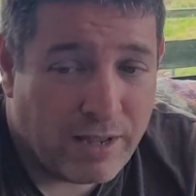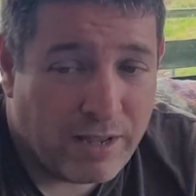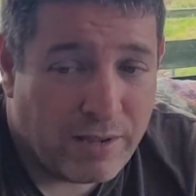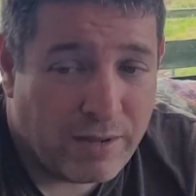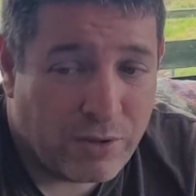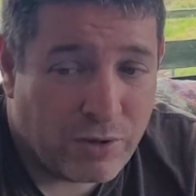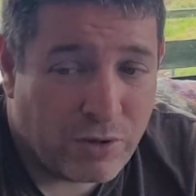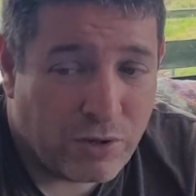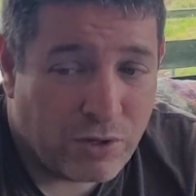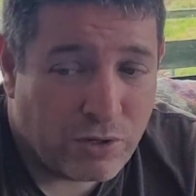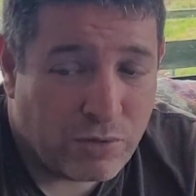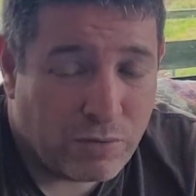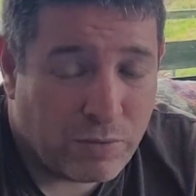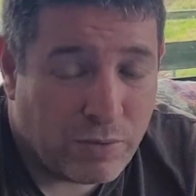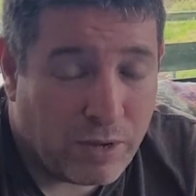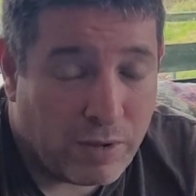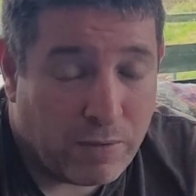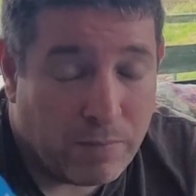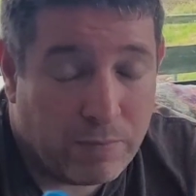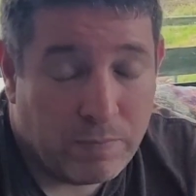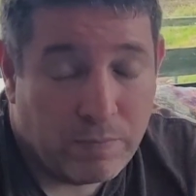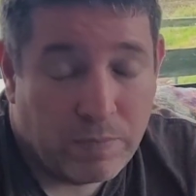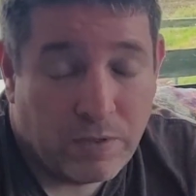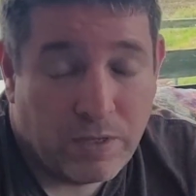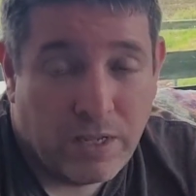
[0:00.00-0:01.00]
Because,
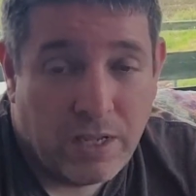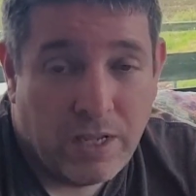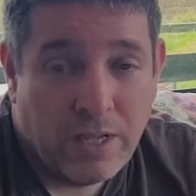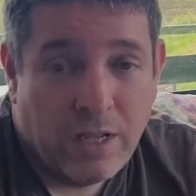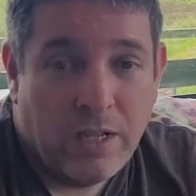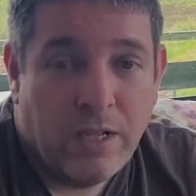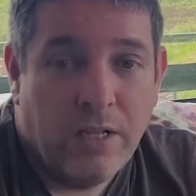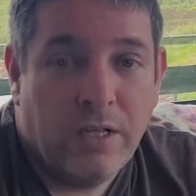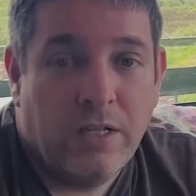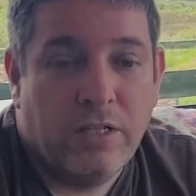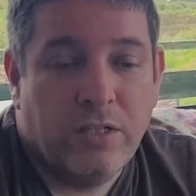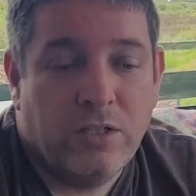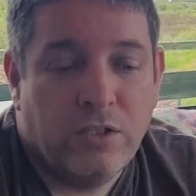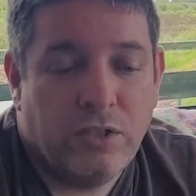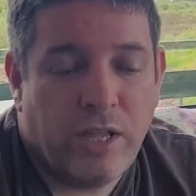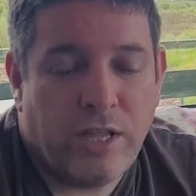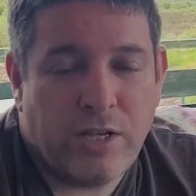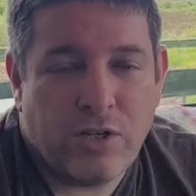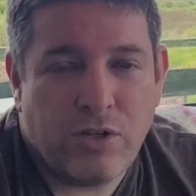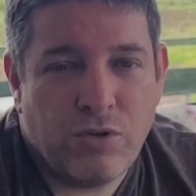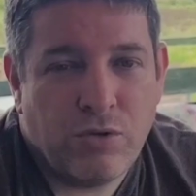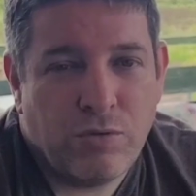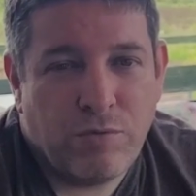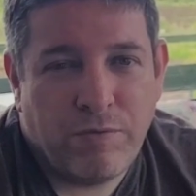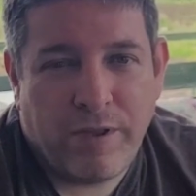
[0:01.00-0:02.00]
well, so
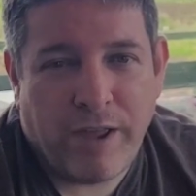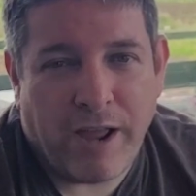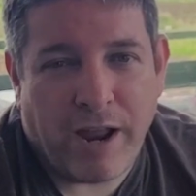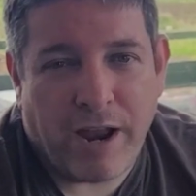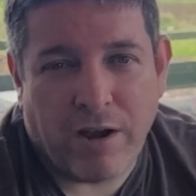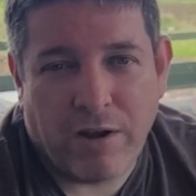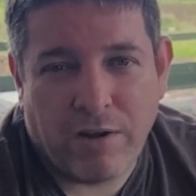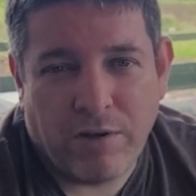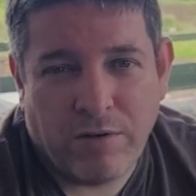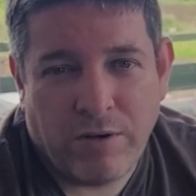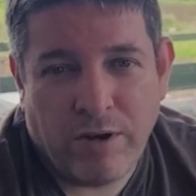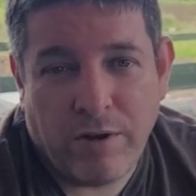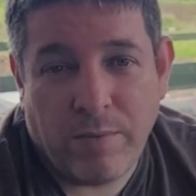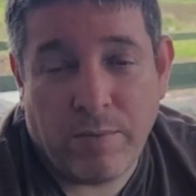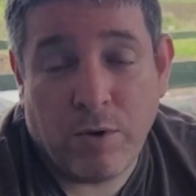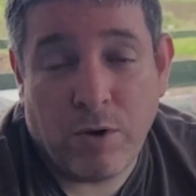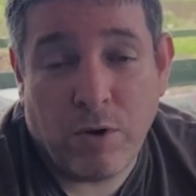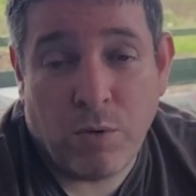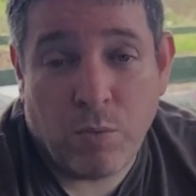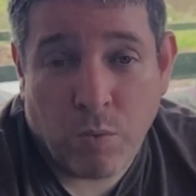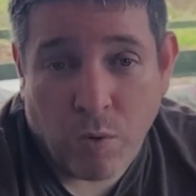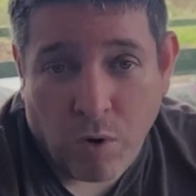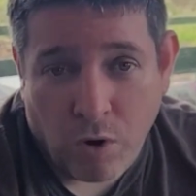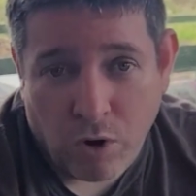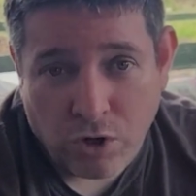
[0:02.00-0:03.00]
that's not fair. Right? I'm going to
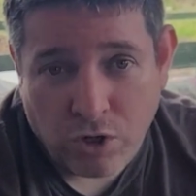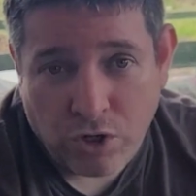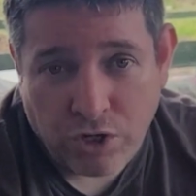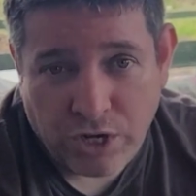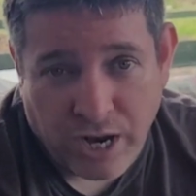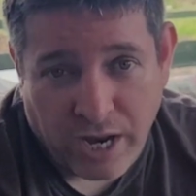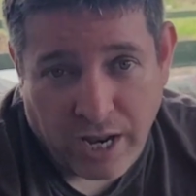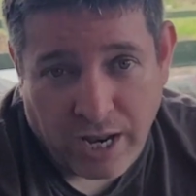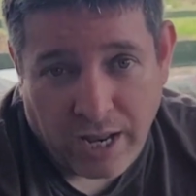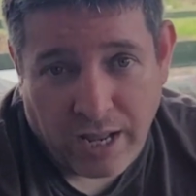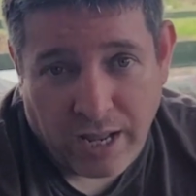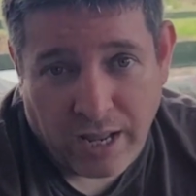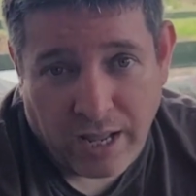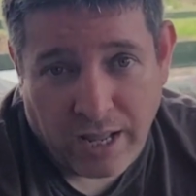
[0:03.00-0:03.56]
watch it.